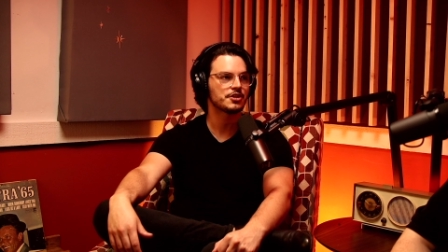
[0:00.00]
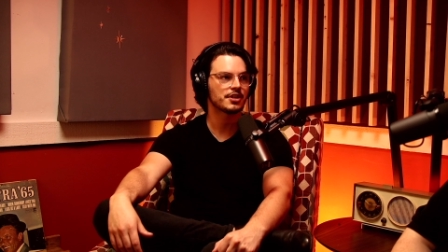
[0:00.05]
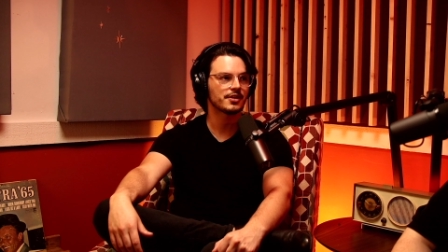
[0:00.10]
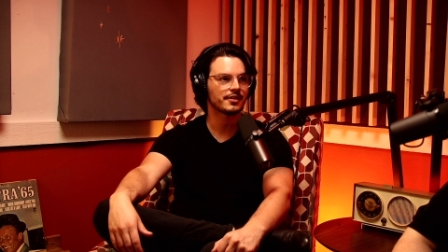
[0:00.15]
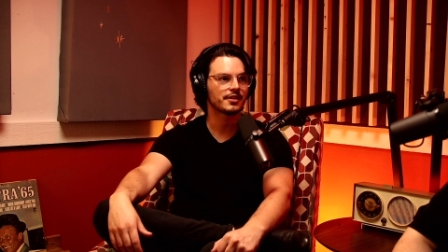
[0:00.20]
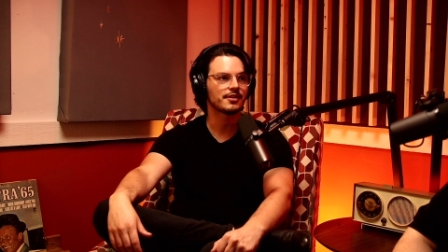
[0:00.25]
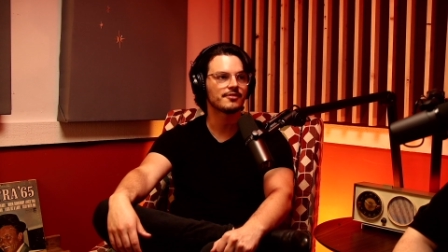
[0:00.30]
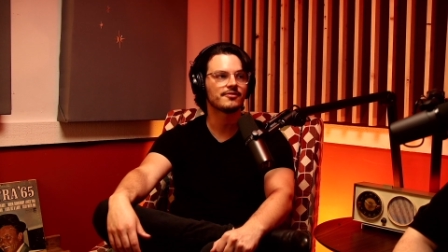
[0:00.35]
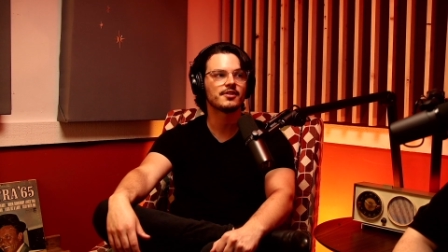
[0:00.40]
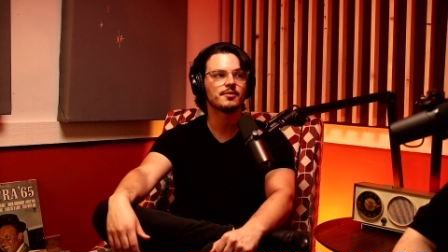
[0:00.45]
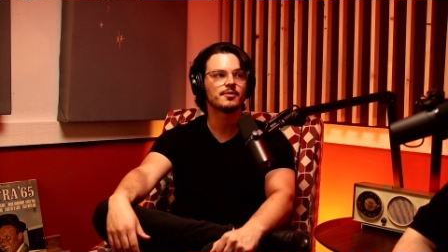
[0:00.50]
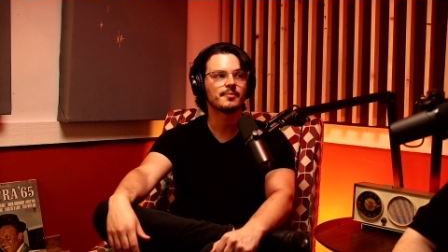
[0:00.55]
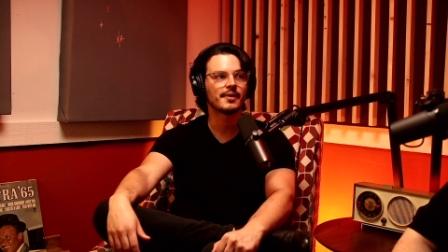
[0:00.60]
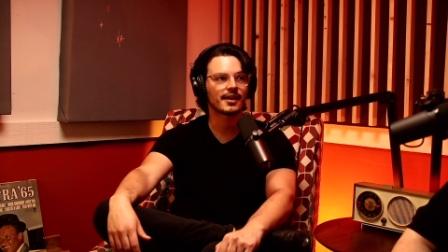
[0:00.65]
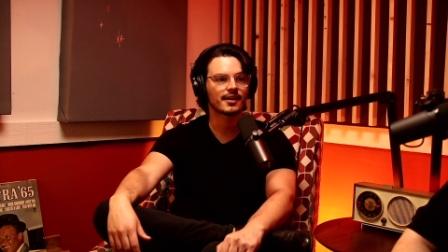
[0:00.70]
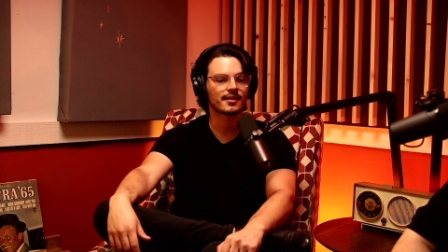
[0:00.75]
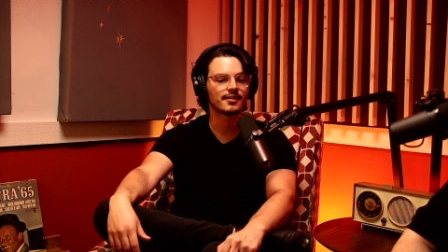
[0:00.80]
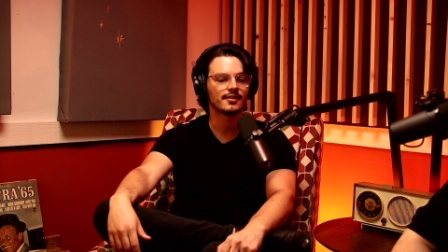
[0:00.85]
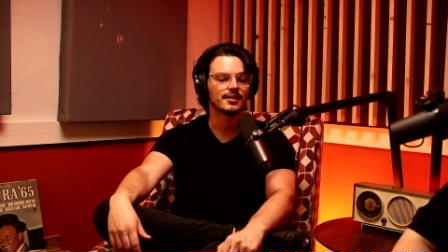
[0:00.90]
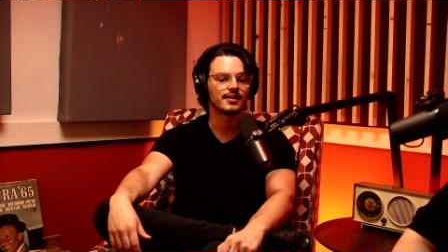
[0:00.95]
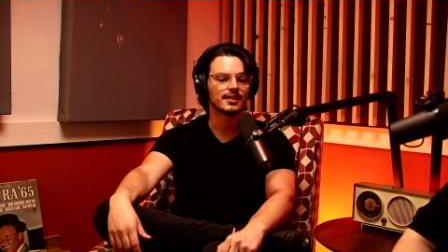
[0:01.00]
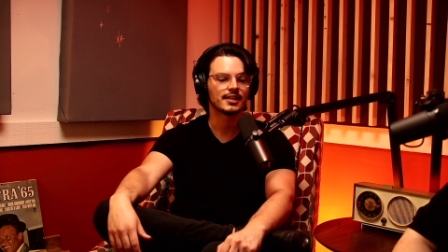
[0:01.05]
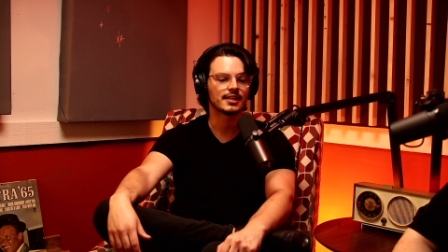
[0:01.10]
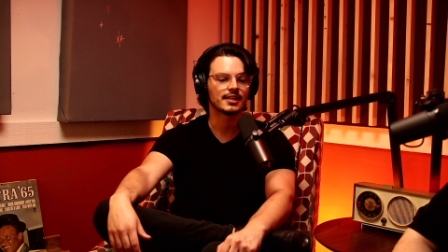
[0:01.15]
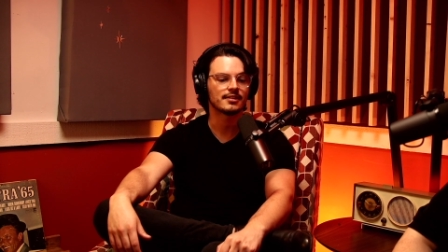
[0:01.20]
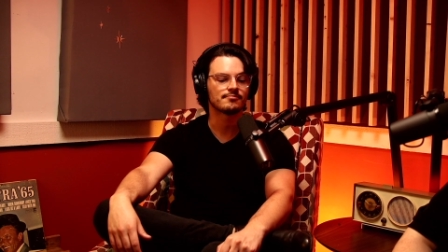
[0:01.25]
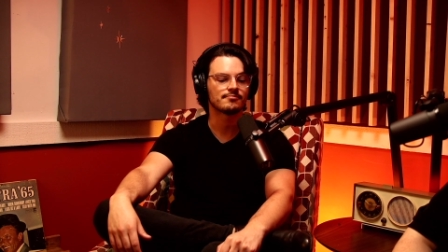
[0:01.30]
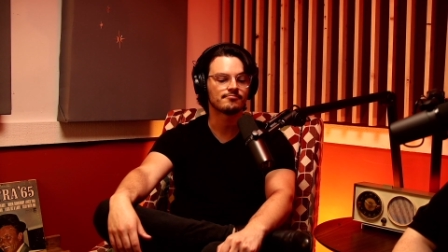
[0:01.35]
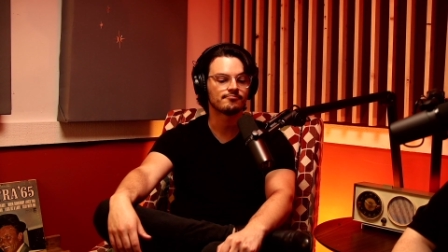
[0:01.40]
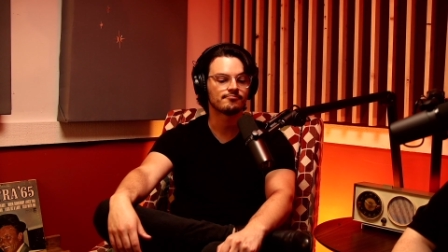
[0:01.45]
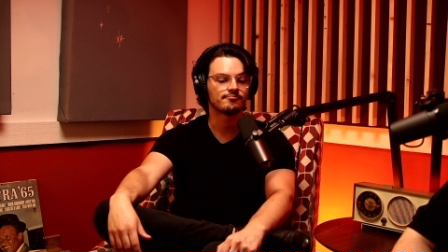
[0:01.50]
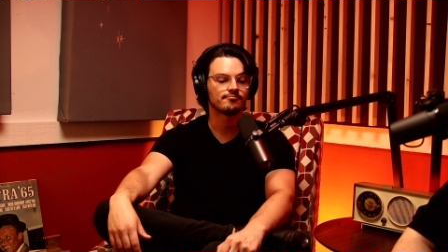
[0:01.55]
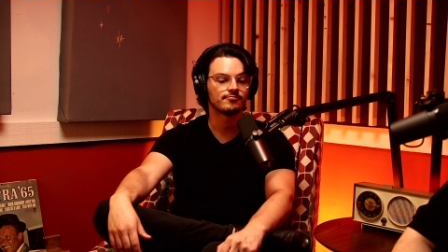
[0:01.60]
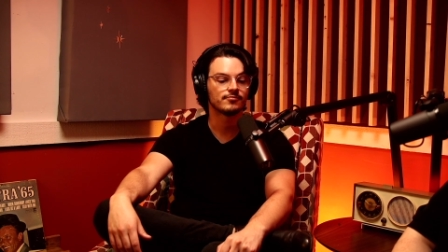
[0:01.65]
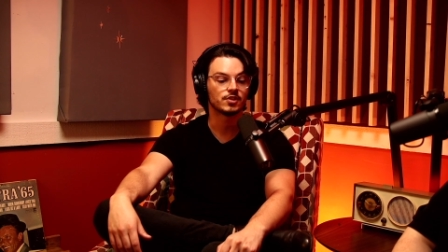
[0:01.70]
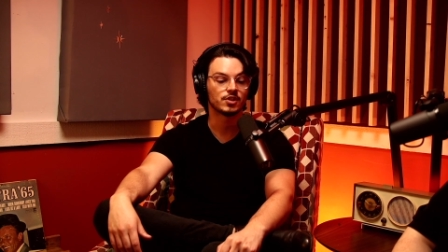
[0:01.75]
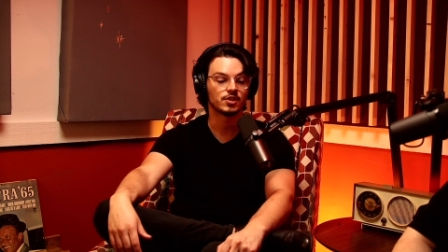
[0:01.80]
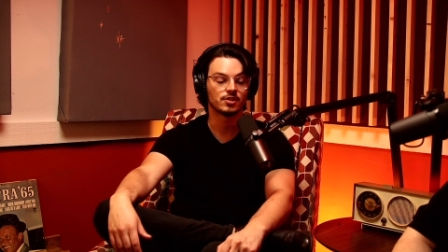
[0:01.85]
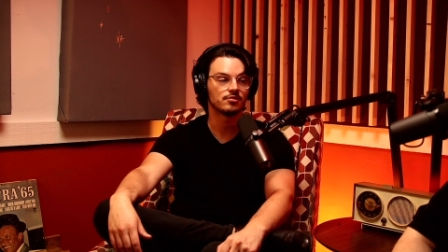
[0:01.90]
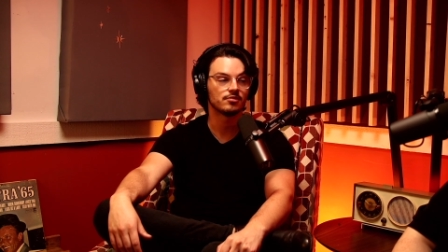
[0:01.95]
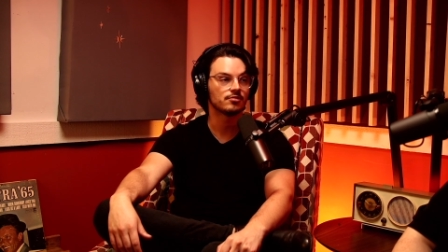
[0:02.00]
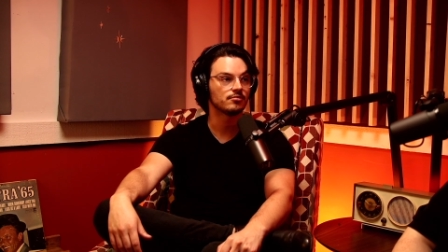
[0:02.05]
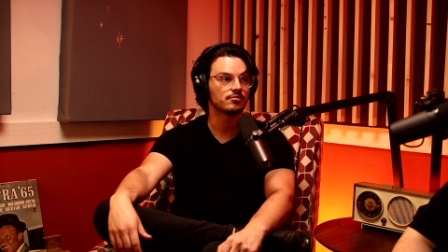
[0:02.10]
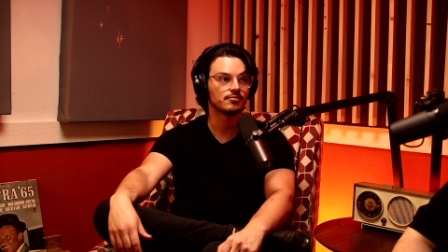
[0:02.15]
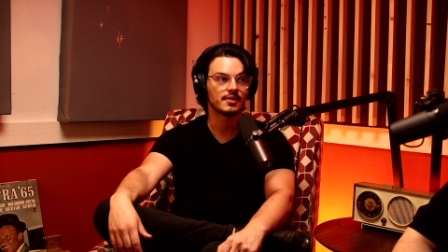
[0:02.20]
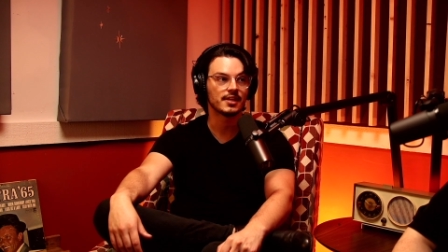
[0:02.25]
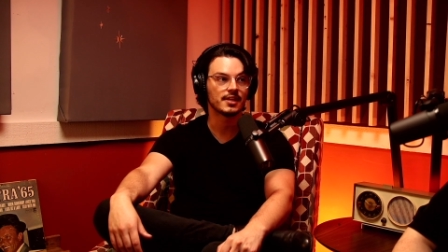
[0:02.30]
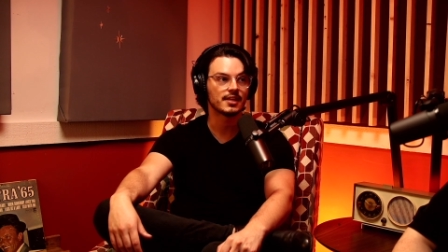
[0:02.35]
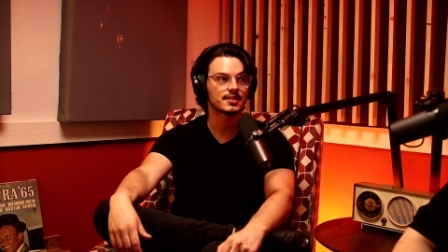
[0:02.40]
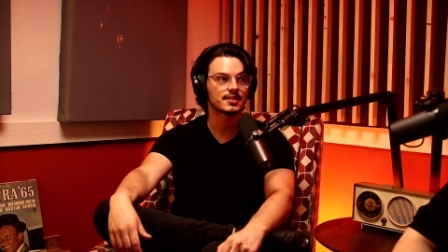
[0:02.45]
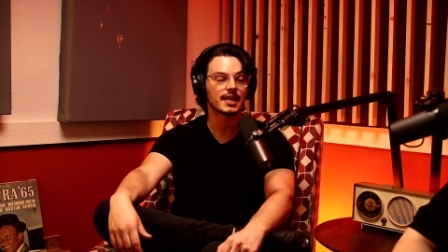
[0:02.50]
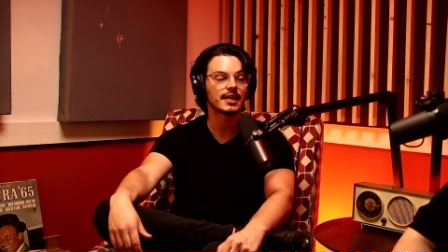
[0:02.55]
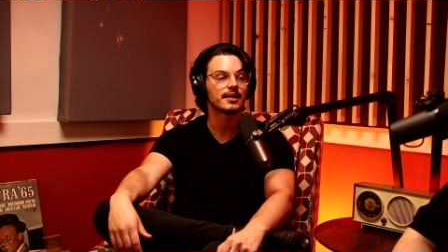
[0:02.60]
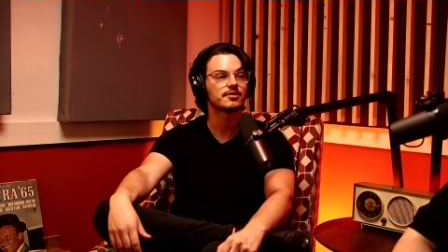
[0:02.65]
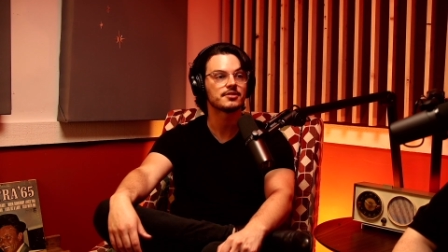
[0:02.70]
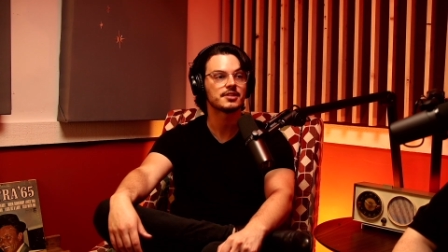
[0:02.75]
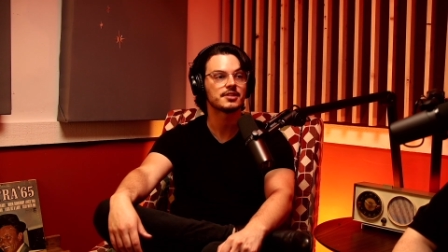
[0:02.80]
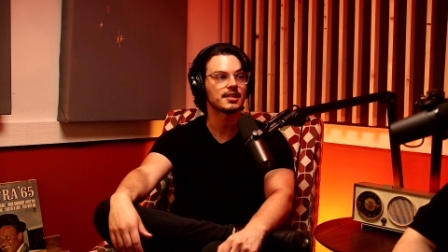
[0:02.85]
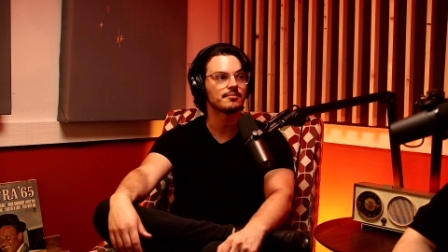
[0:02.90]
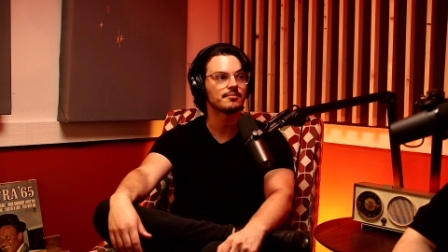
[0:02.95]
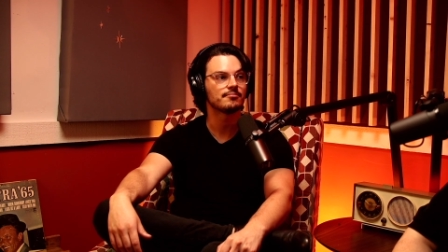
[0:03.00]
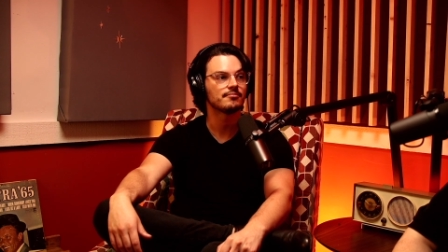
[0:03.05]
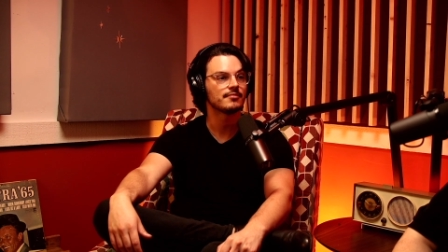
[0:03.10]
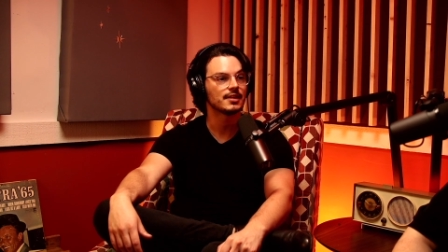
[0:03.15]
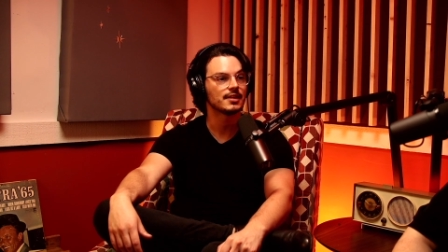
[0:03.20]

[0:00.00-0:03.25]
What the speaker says: sharing your feedback to the entire team.